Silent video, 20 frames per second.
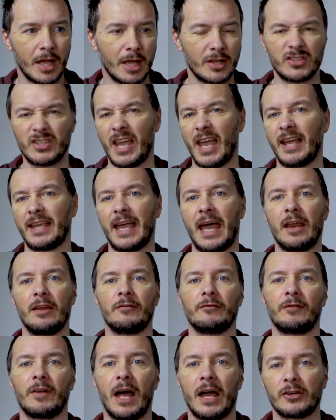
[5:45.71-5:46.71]
say a
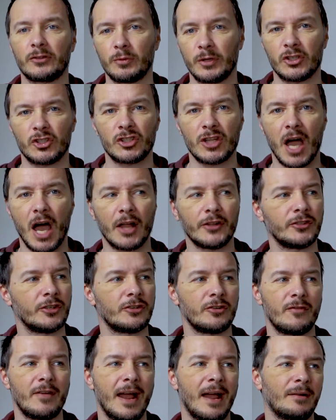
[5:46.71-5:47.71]
Canon flash, which
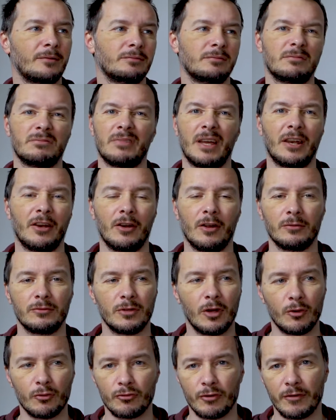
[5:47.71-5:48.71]
started around, I don't know,
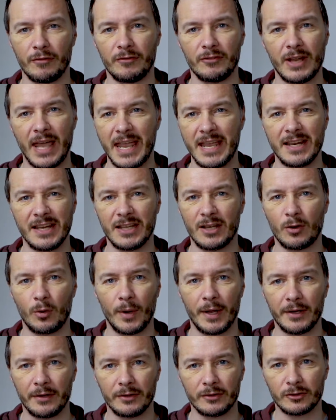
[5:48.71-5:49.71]
180
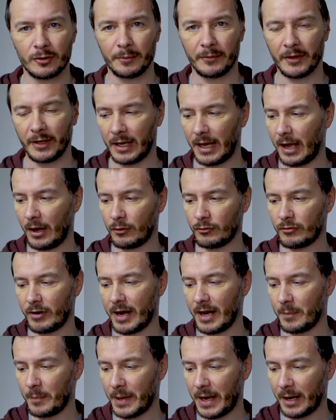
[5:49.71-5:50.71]
quid, something like
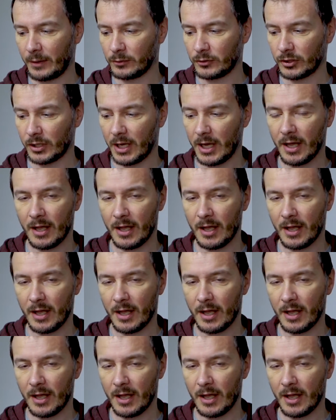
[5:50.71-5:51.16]
that, £180.